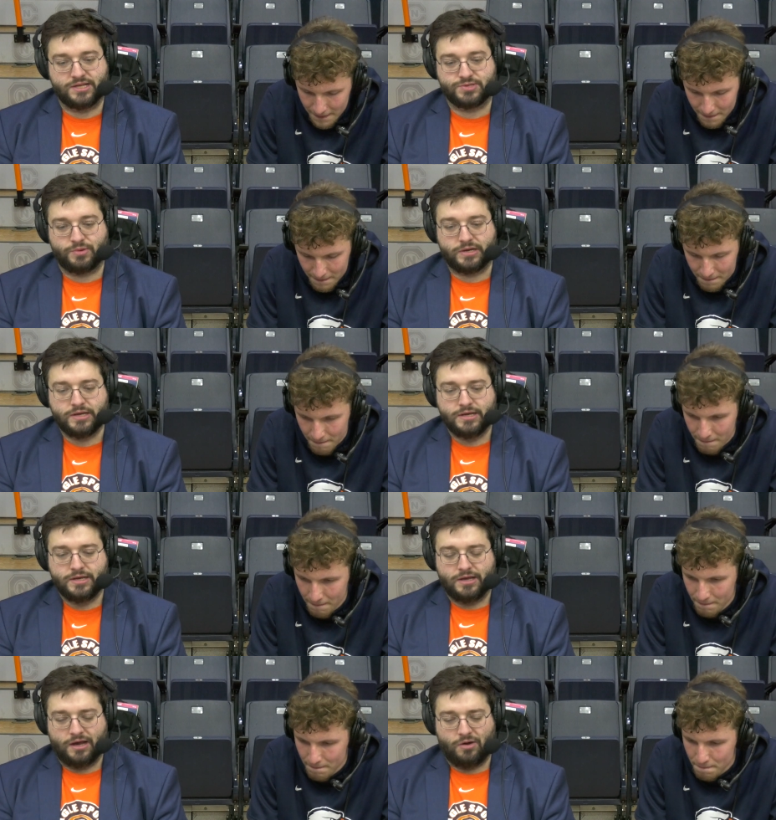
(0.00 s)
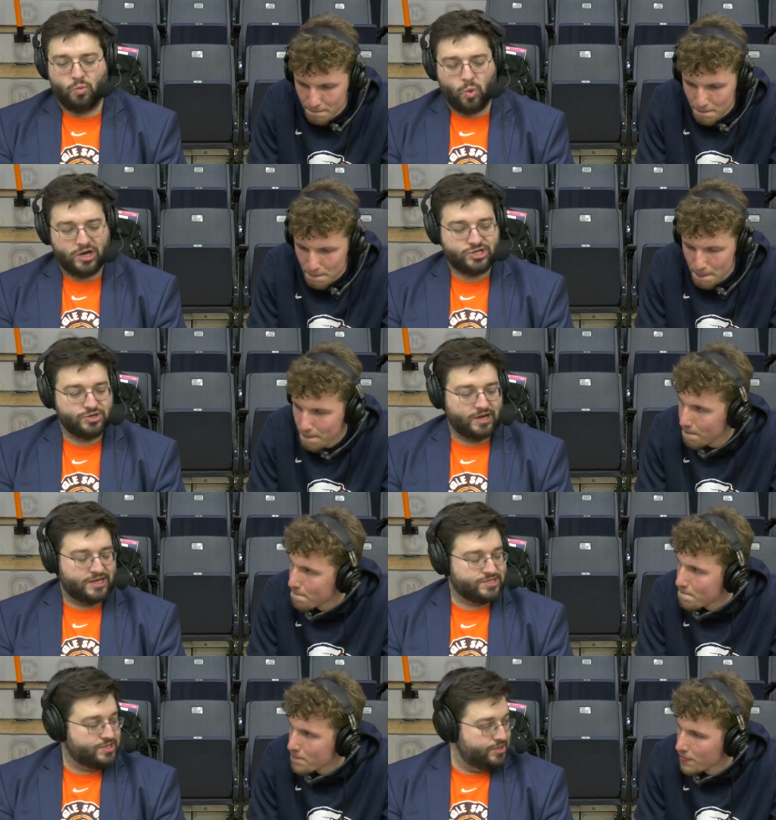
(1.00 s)
Speaker 1: this one. Uh, what'd you
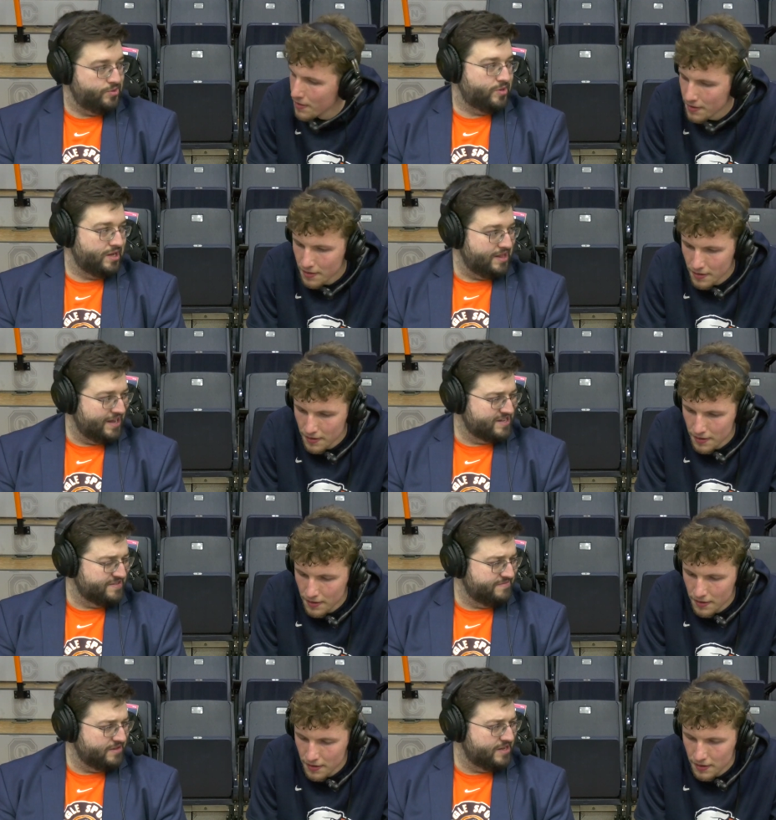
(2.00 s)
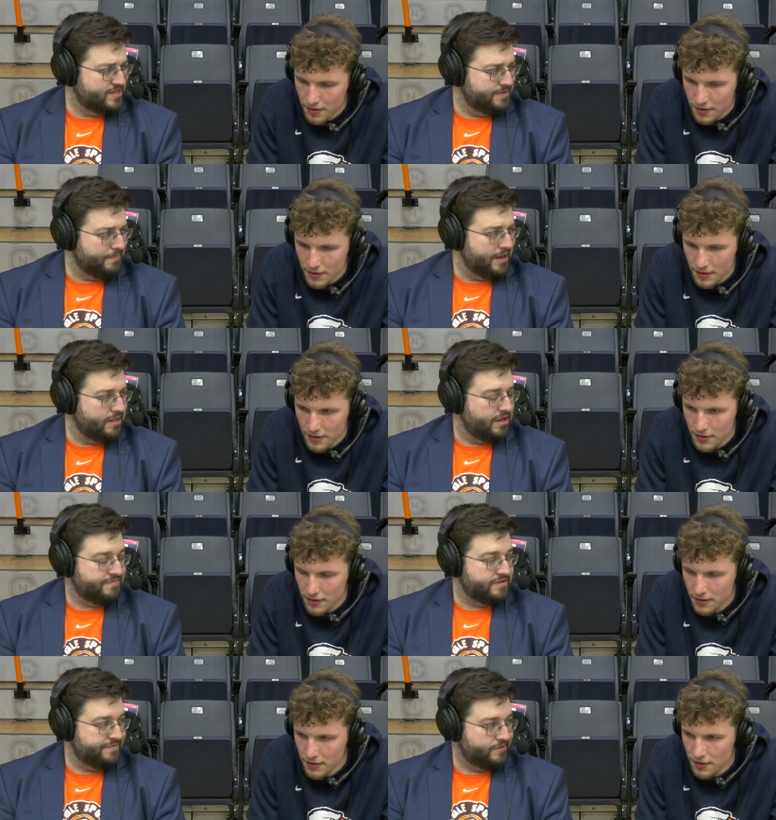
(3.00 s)
guys do collectively to make
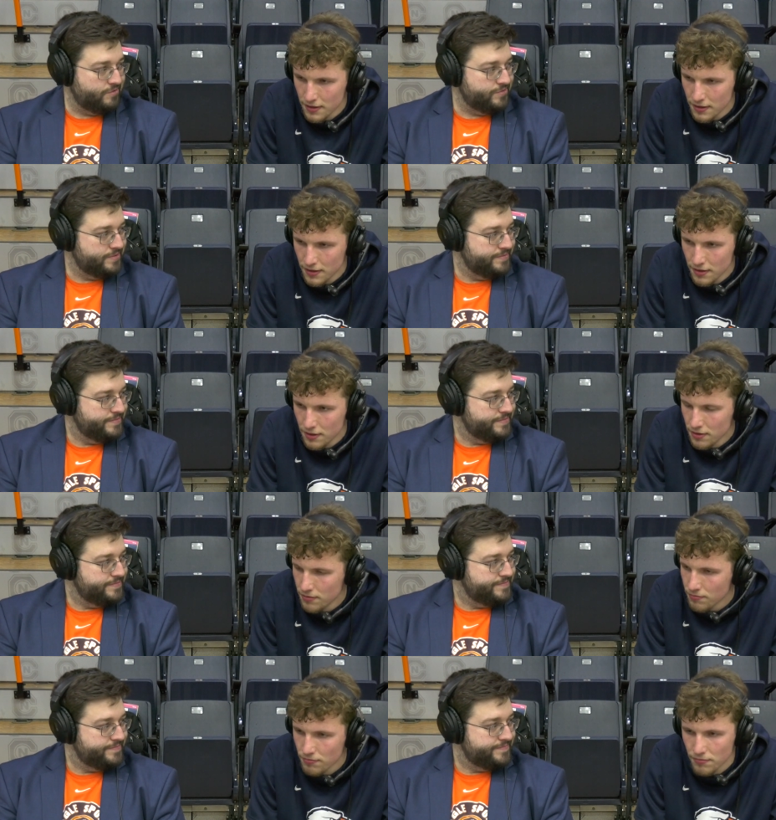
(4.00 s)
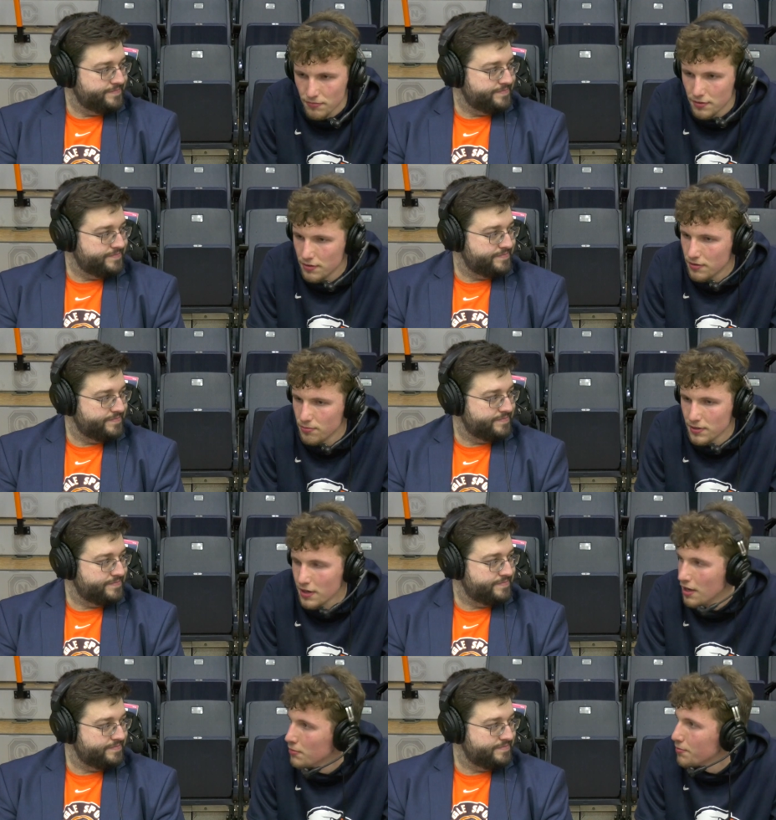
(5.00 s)
life difficult?
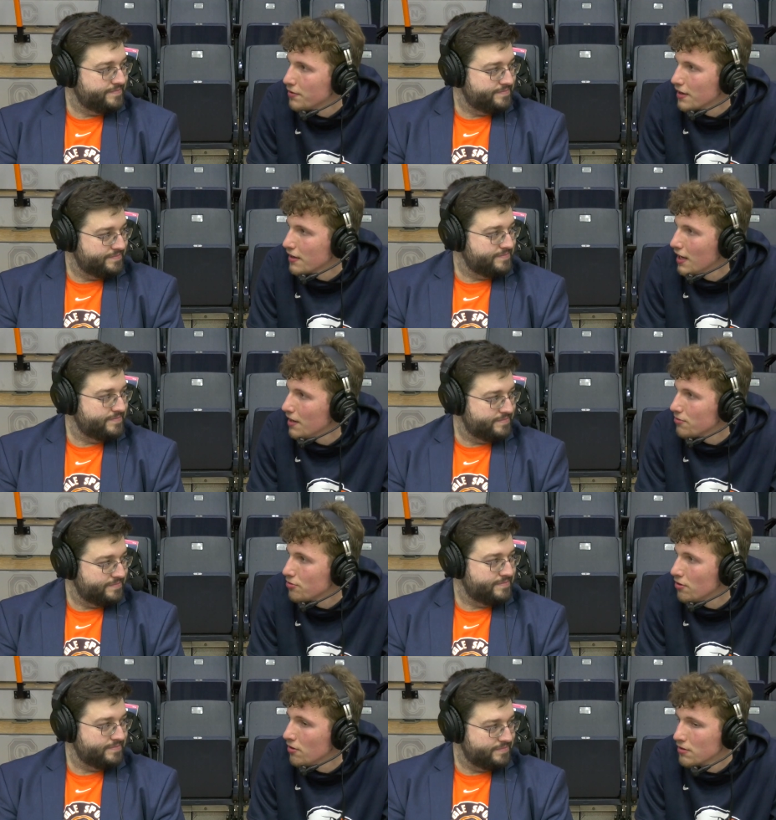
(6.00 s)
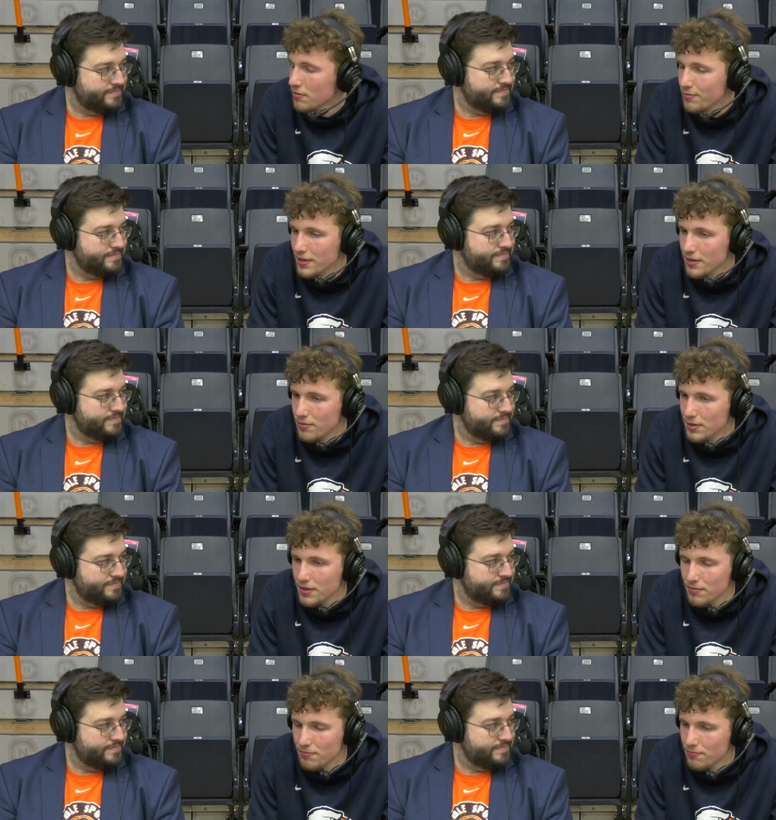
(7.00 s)
Speaker 2: Came up second half strong. We
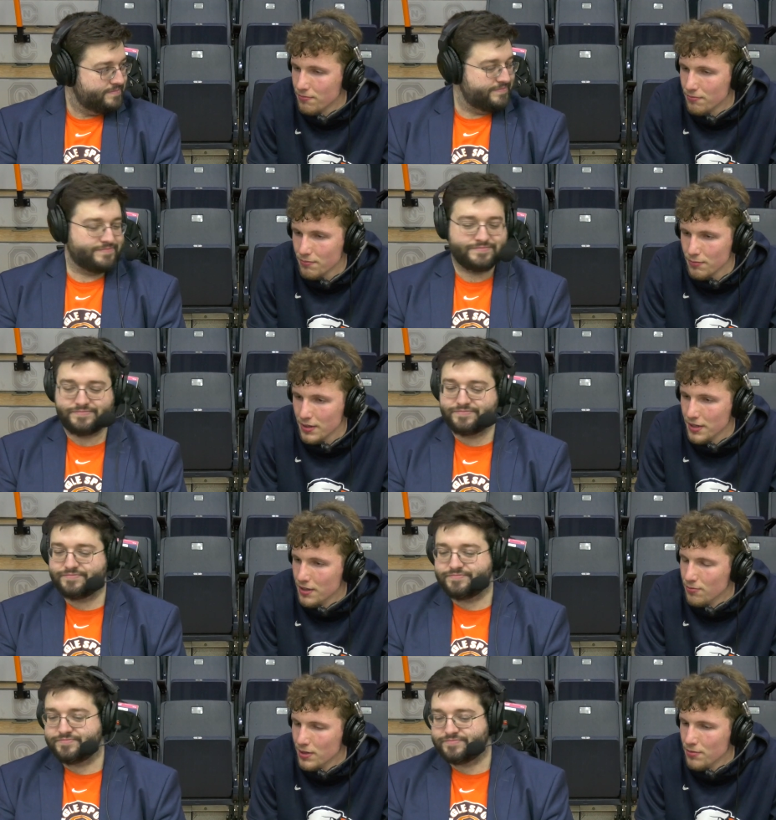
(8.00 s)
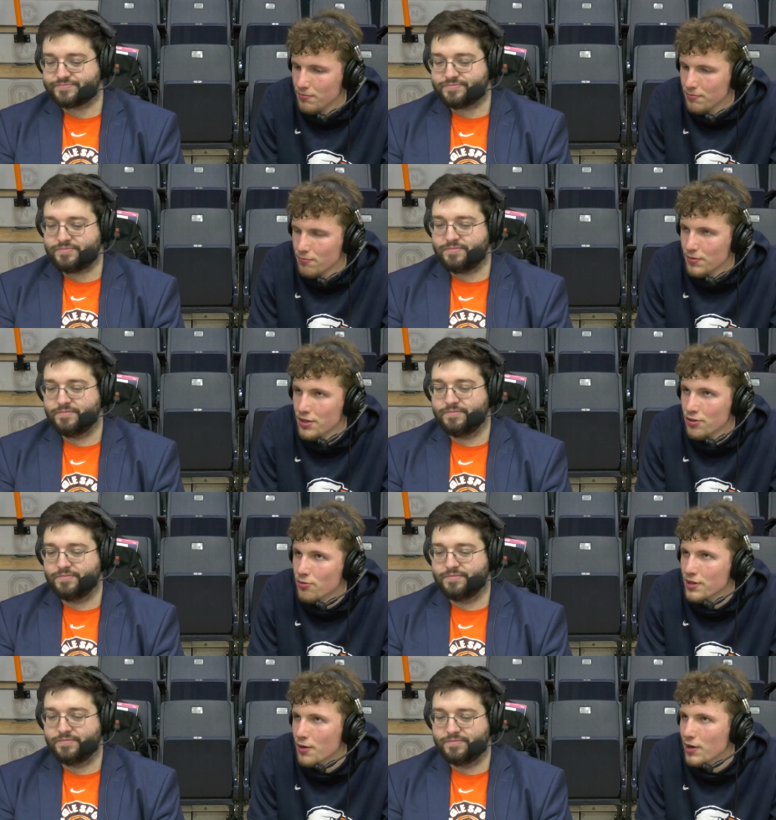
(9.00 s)
we we need we we
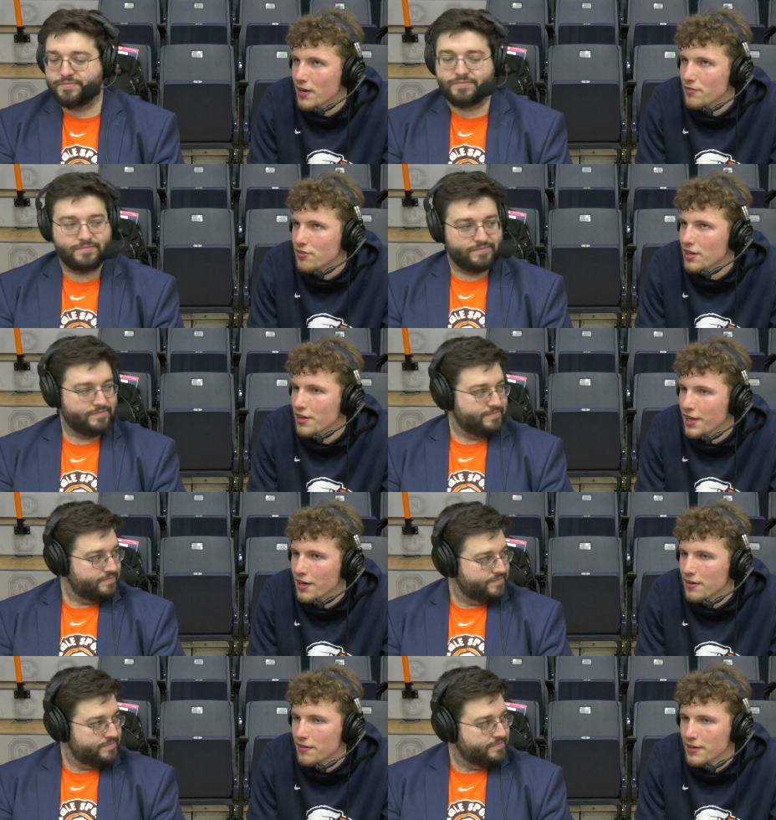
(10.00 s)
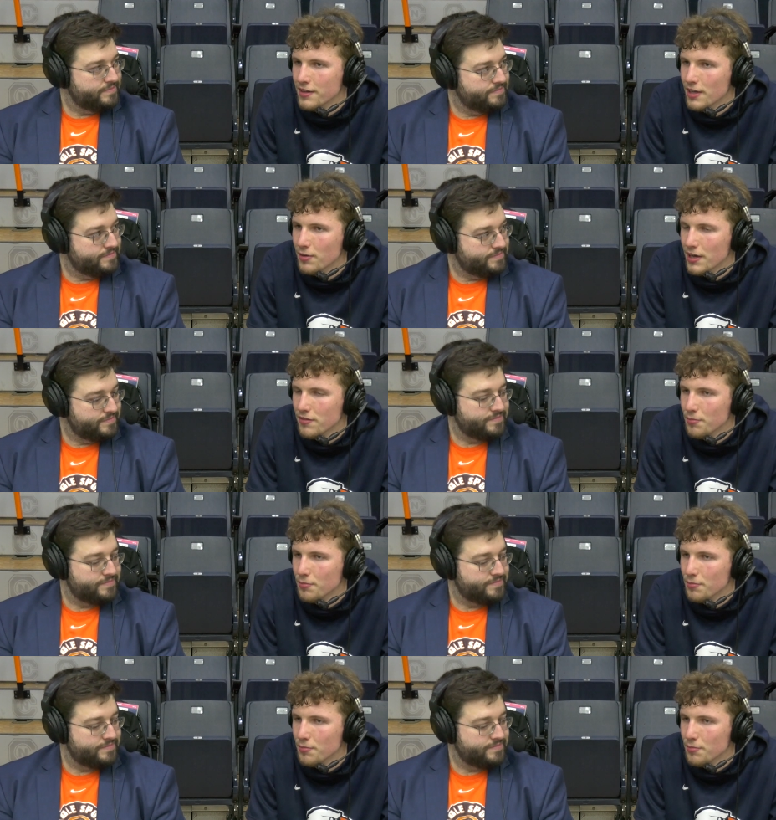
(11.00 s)
knew that we have to stay together and that we have to